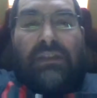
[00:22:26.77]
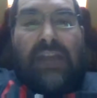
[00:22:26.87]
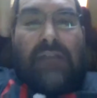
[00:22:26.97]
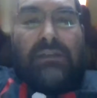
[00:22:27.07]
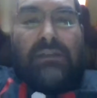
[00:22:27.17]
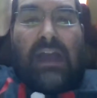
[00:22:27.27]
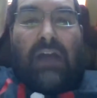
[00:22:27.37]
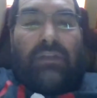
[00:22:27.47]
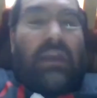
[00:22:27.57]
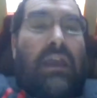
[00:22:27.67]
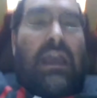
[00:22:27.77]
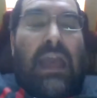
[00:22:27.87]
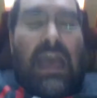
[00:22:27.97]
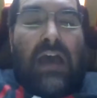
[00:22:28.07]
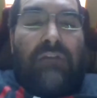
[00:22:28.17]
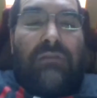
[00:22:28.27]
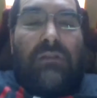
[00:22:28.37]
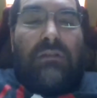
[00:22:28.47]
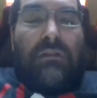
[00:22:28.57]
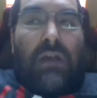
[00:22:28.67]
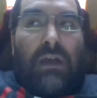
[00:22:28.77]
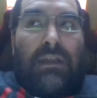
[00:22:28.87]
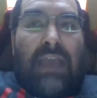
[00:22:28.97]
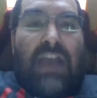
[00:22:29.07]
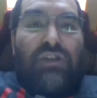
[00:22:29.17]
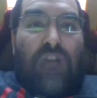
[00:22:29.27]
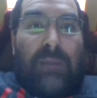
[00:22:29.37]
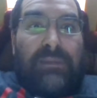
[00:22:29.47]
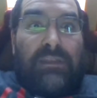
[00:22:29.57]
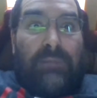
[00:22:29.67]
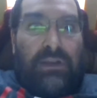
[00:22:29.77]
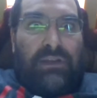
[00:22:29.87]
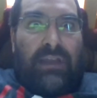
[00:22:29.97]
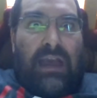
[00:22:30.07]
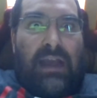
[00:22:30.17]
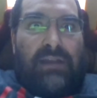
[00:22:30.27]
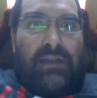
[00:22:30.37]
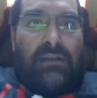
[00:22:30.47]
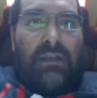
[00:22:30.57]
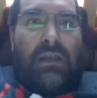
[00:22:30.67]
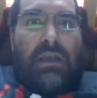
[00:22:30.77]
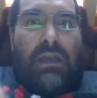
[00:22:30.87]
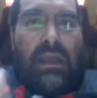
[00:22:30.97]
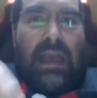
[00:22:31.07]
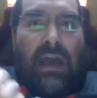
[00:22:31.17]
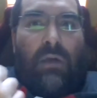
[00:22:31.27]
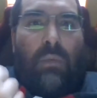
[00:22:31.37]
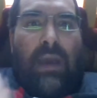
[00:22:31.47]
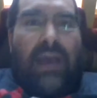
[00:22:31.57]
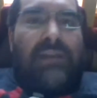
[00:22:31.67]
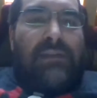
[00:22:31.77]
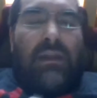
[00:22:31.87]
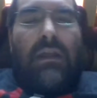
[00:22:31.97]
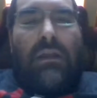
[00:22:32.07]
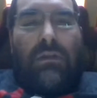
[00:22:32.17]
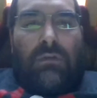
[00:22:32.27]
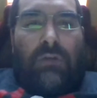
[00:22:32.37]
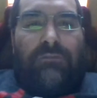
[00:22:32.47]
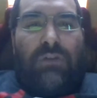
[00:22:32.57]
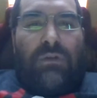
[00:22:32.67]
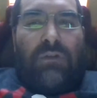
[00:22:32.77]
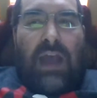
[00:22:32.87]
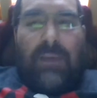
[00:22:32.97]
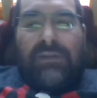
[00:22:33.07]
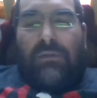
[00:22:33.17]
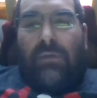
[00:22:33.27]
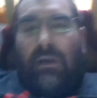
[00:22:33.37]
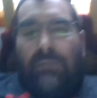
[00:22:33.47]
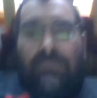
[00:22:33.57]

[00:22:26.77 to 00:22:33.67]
Down south, have cash crops, especially cotton. Out west, grow food crops. Well,